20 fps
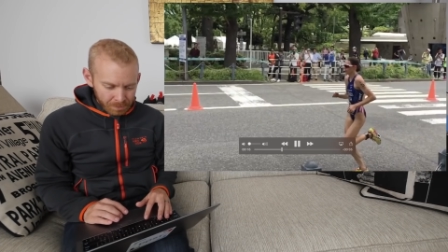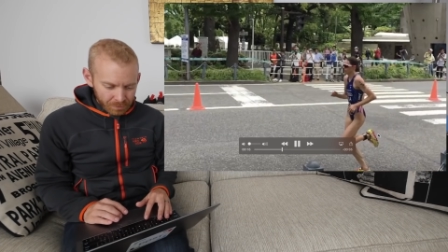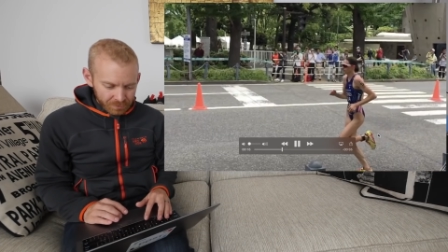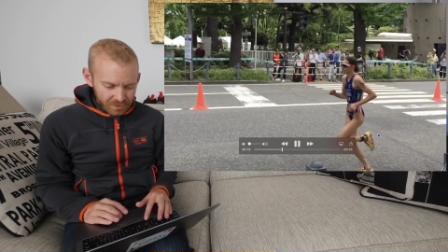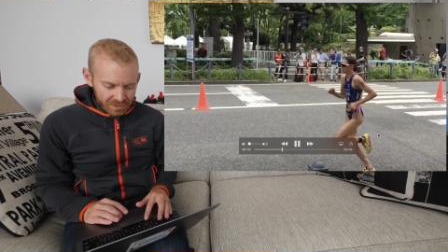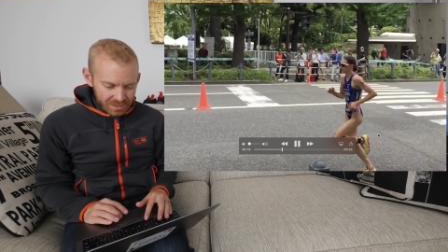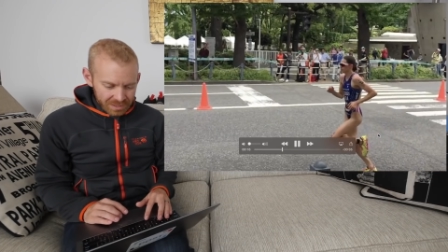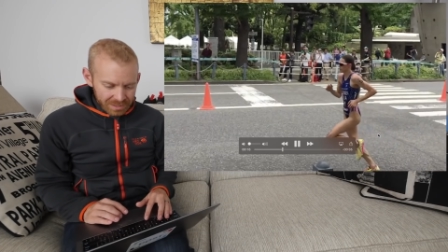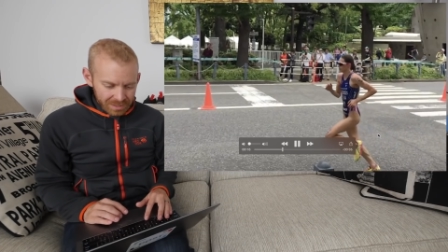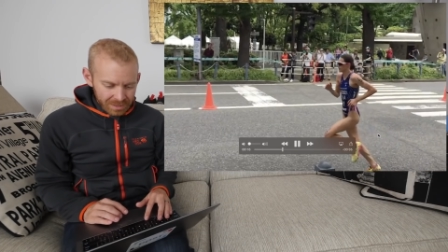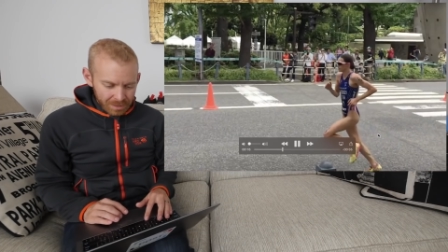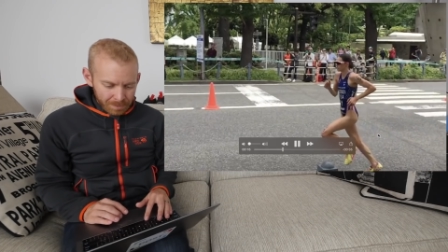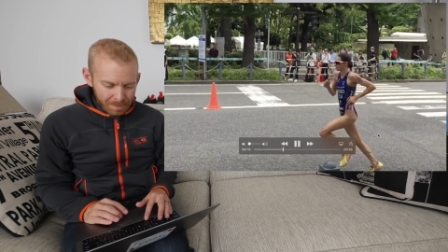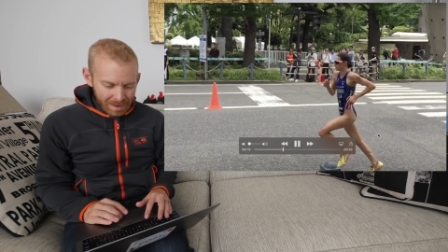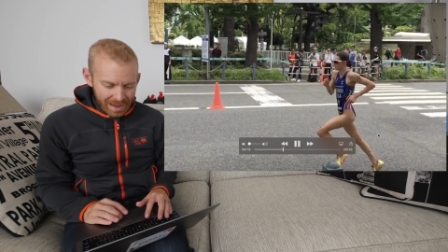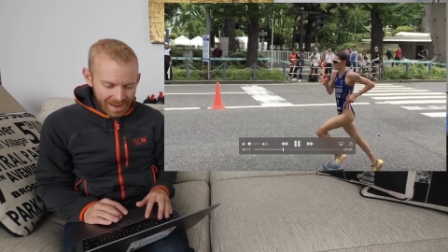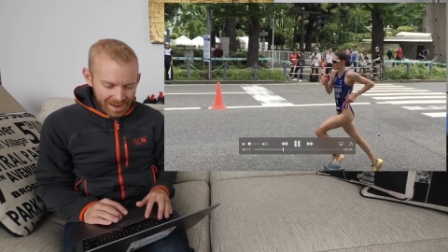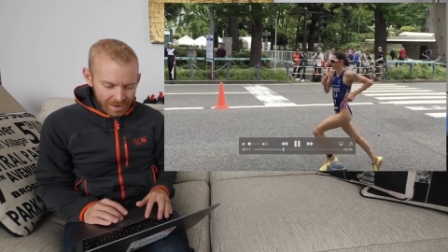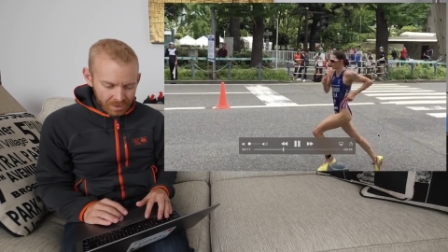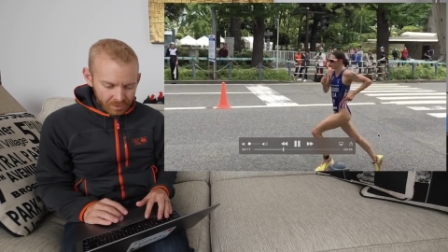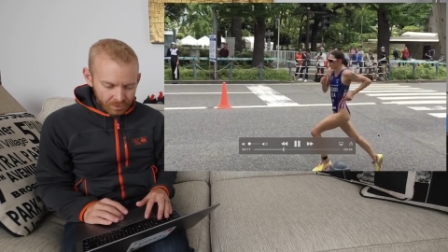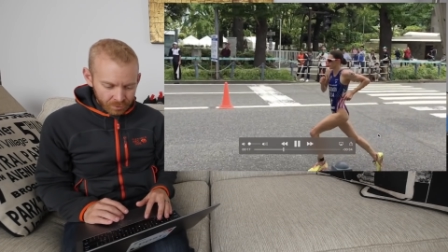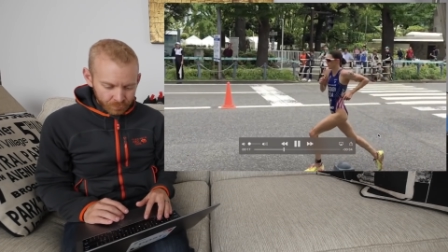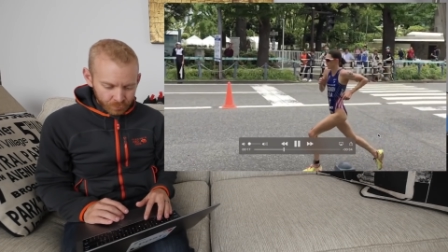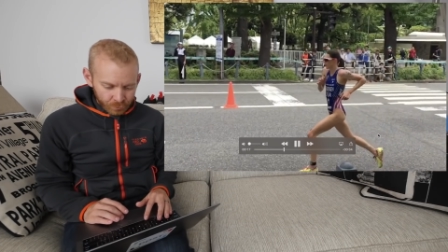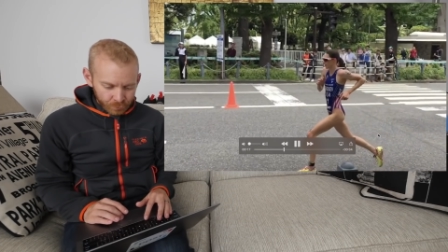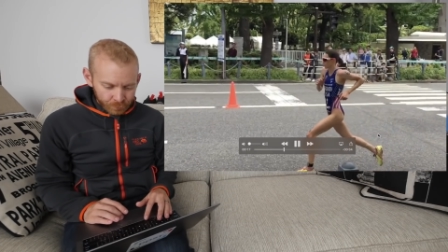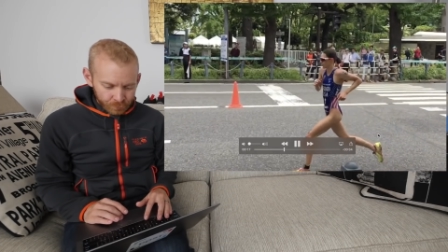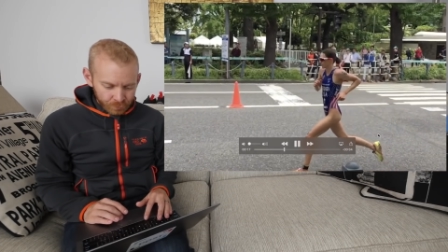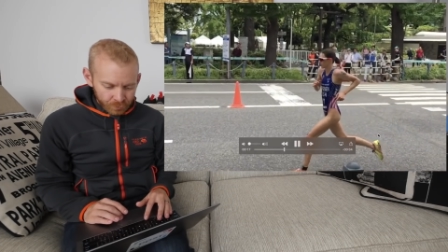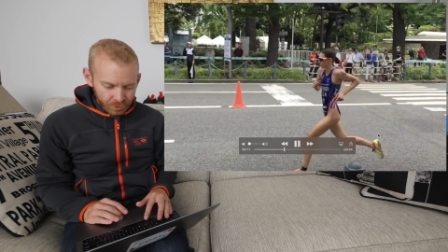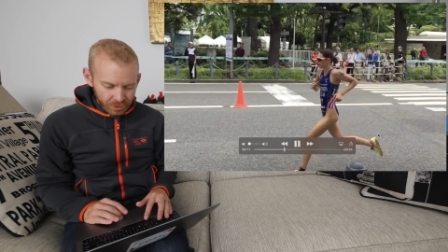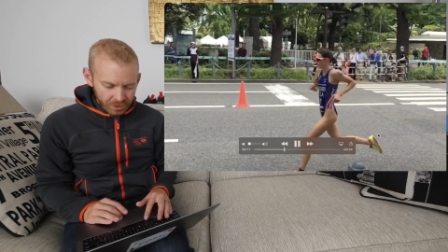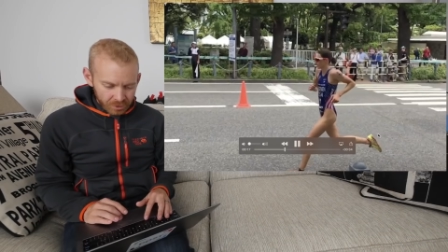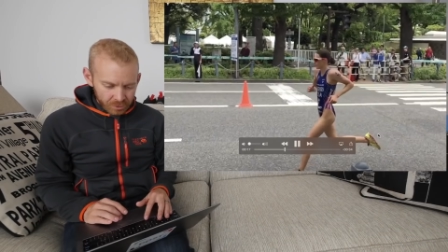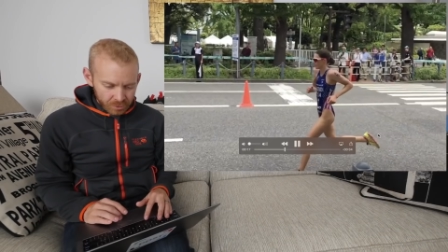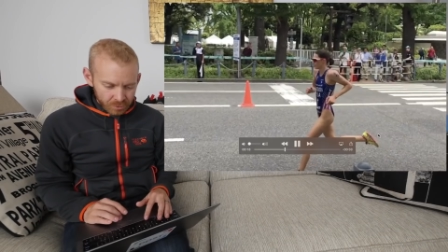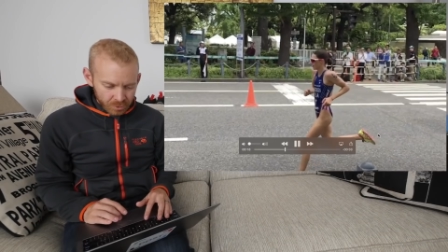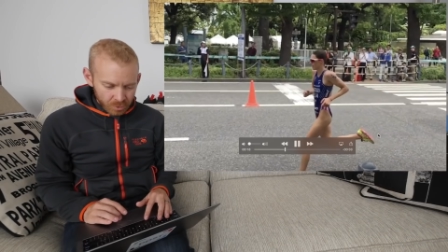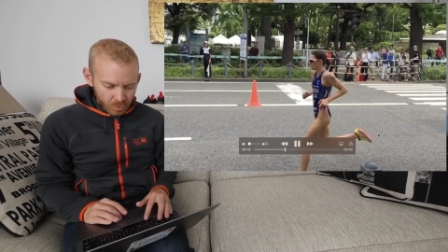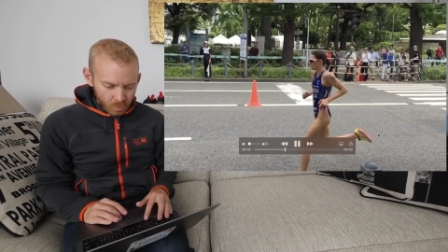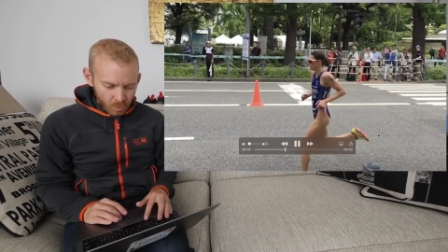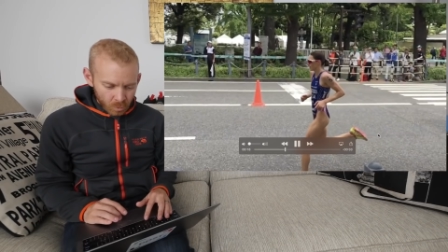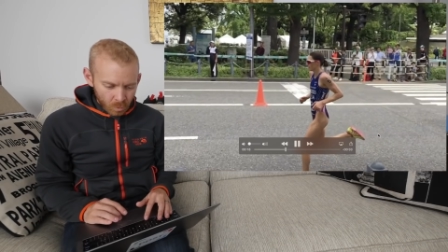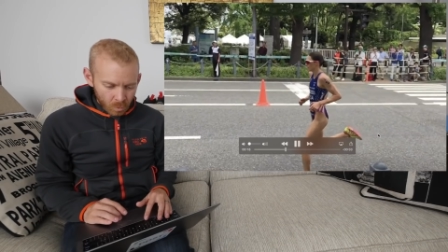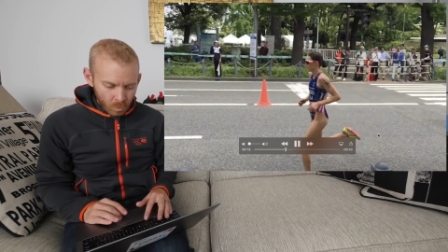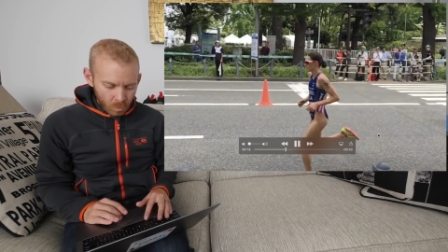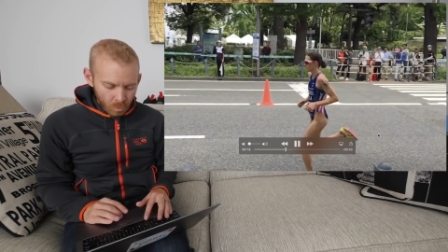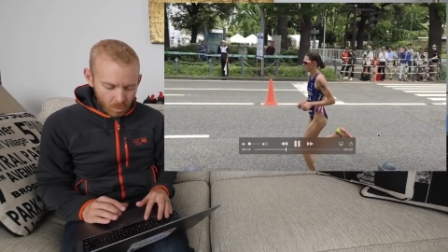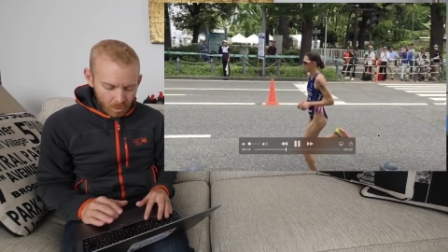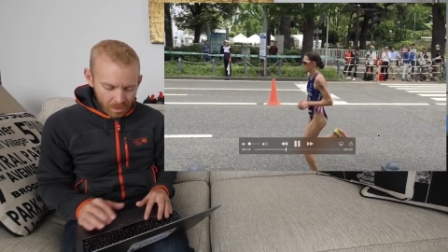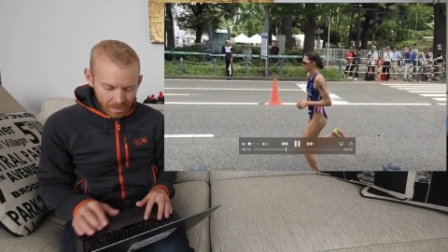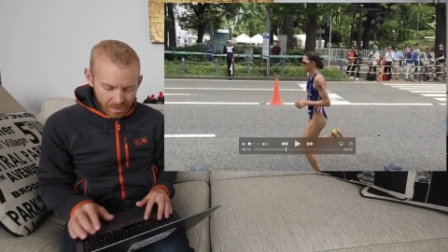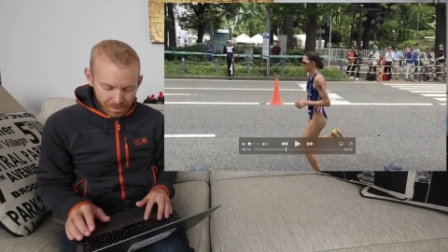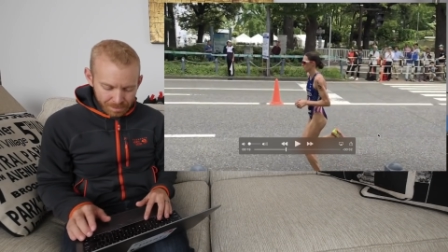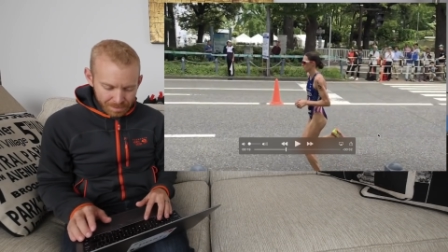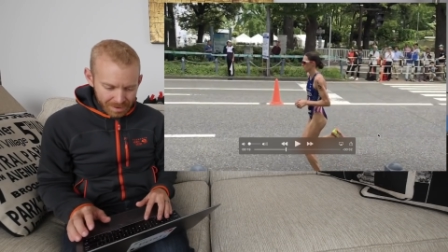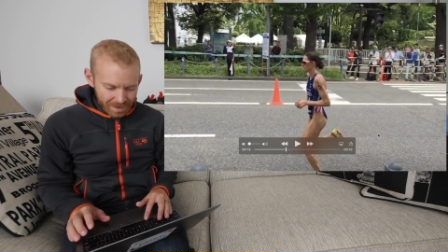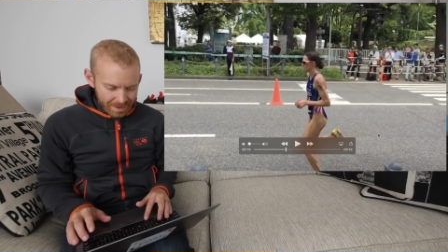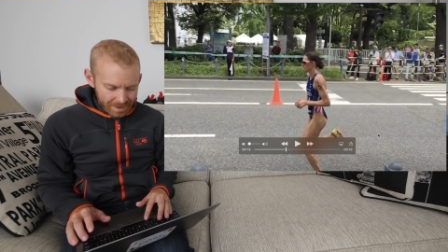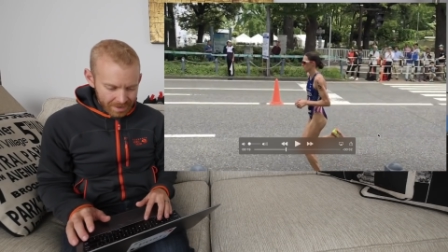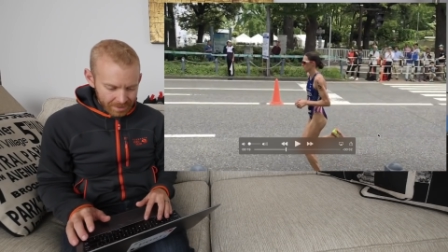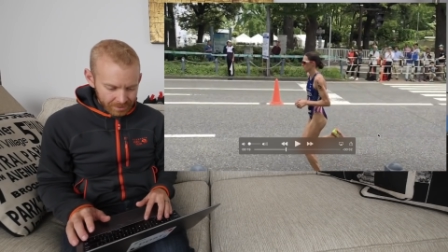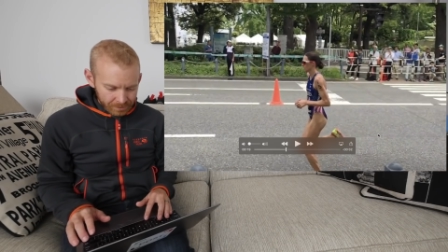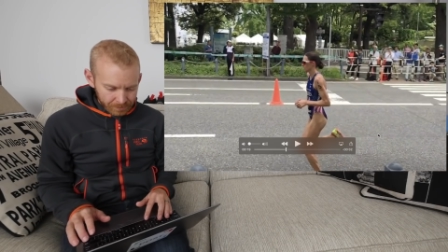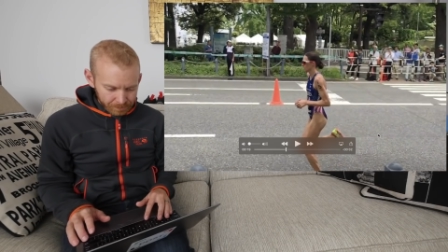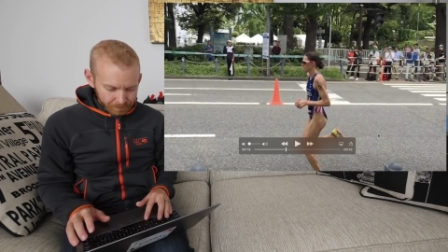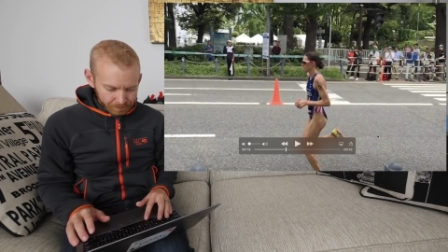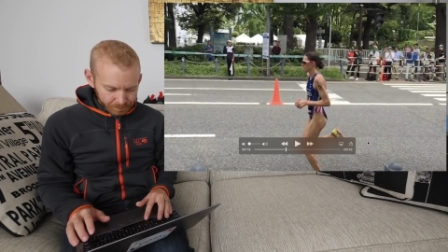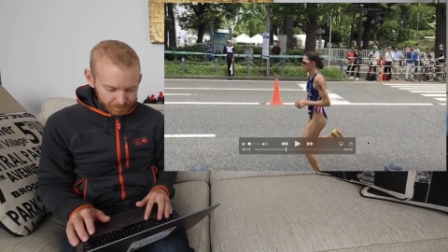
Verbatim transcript: If you see the path of her foot, it goes way back.